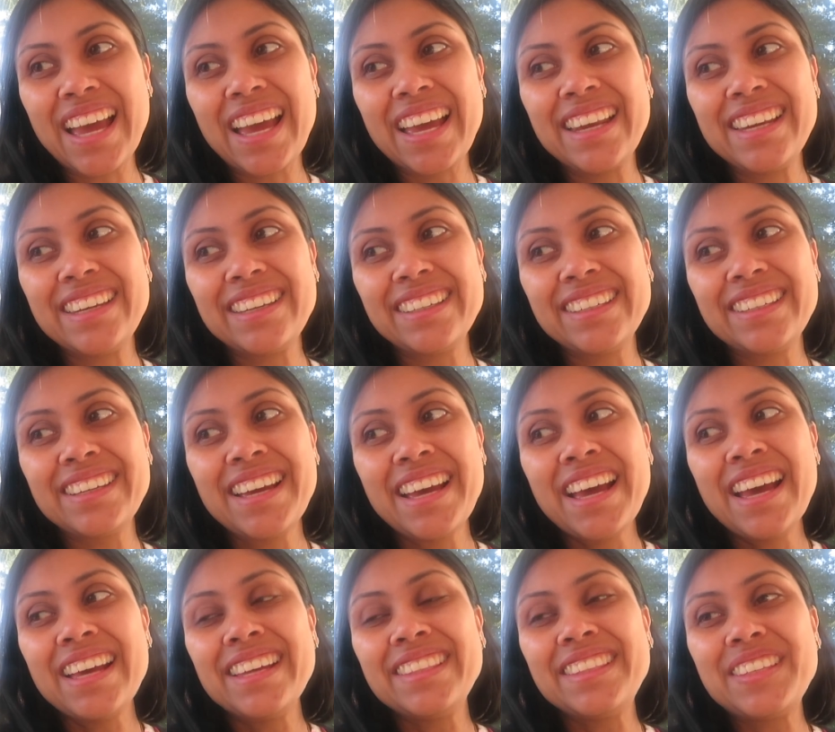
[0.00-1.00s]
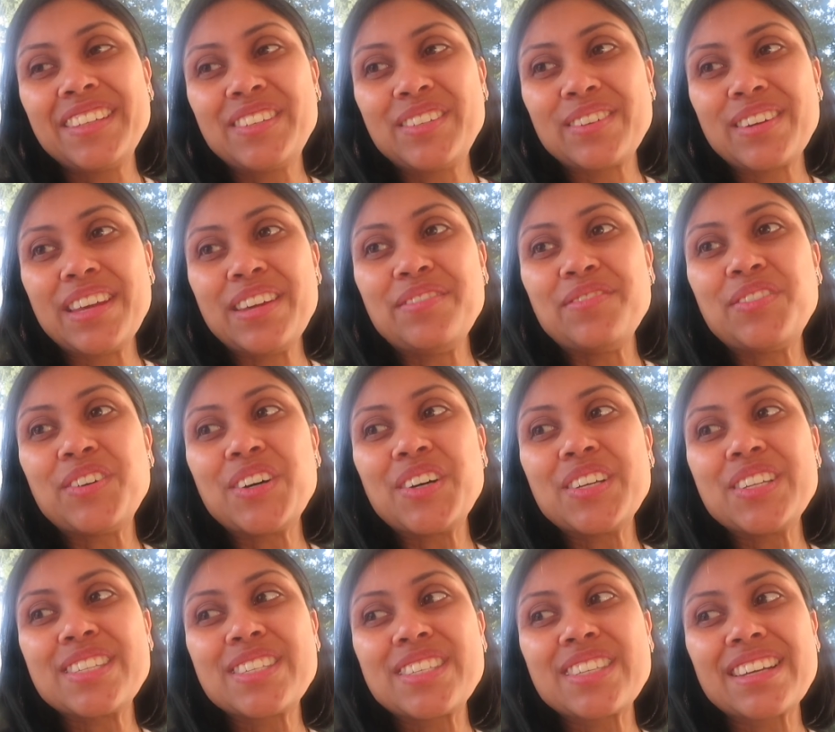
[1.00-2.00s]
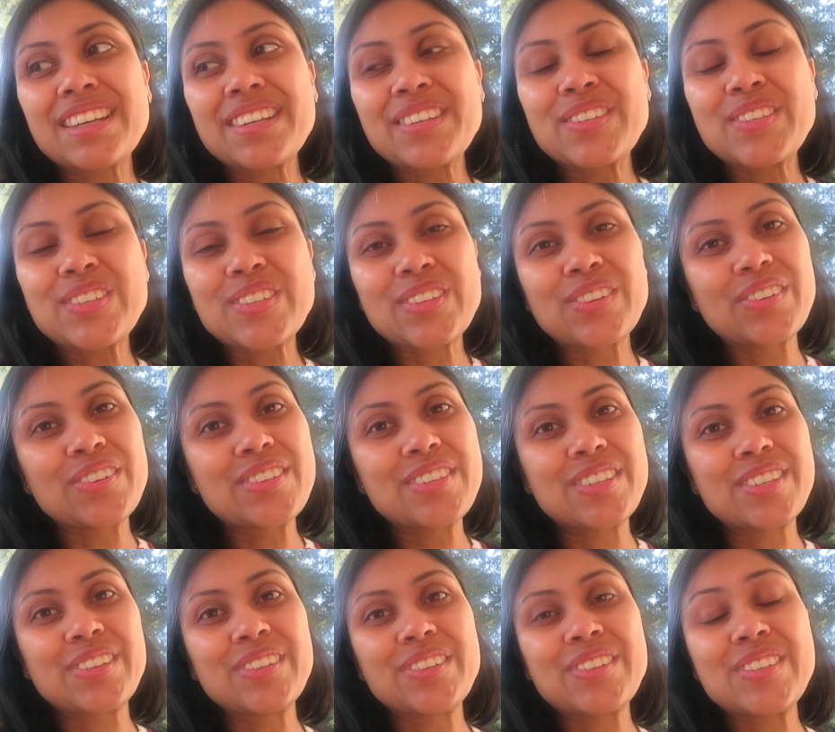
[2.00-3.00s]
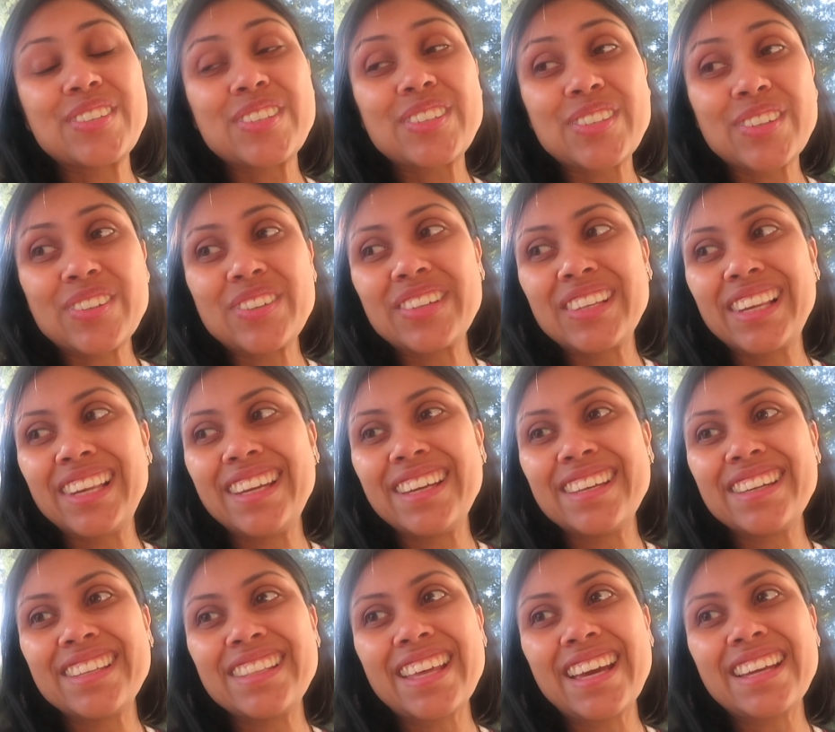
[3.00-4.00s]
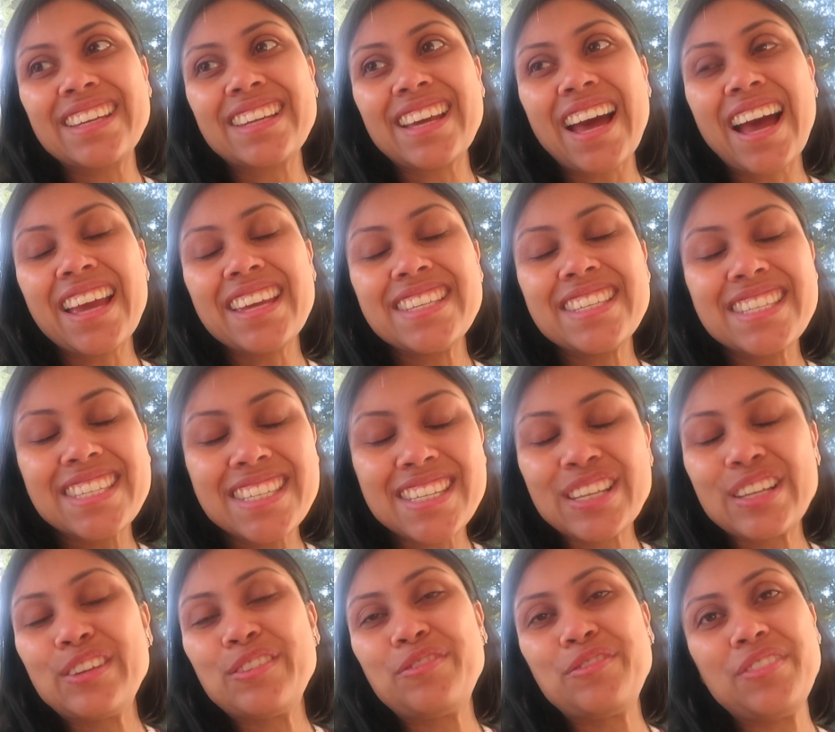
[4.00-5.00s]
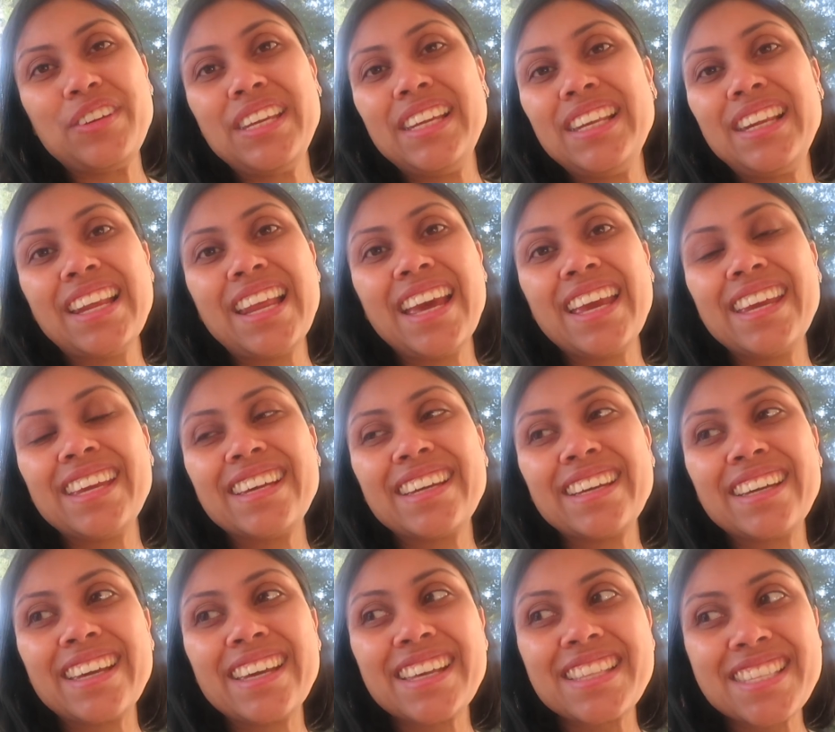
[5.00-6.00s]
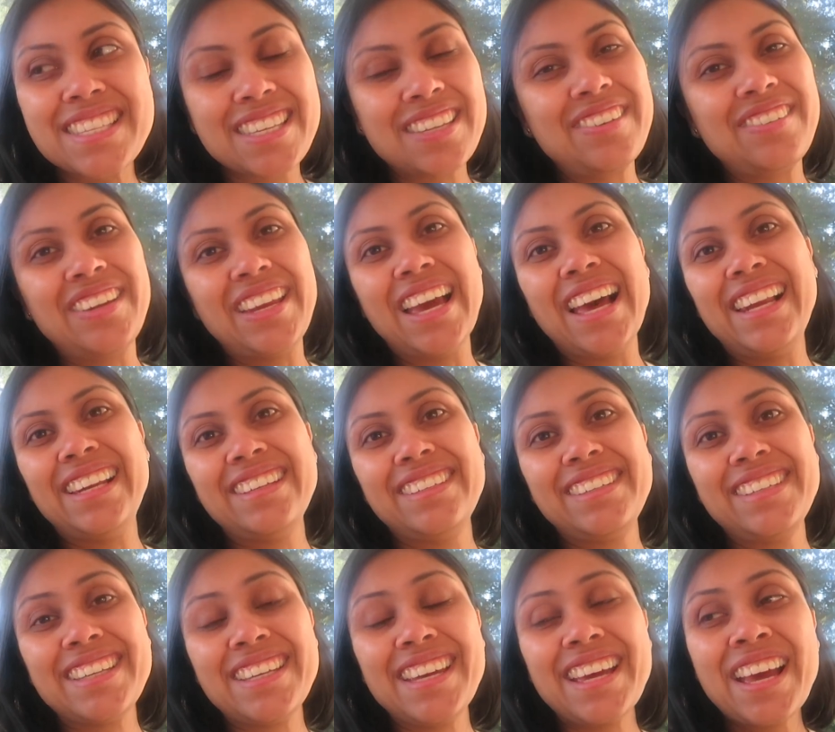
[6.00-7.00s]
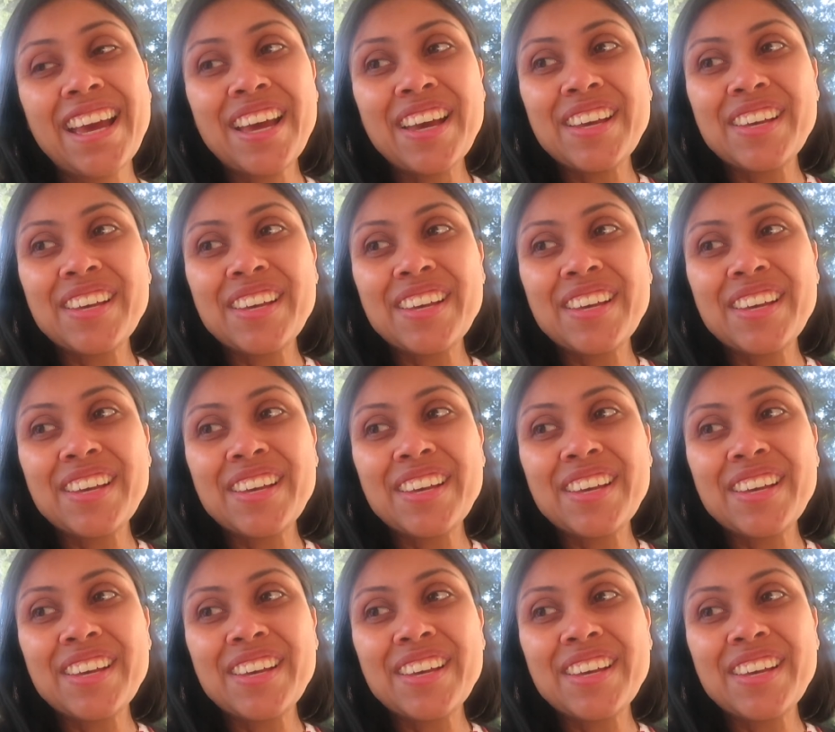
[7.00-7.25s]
And uh, the dream was so, so, so clear that I still feel like it's a reality.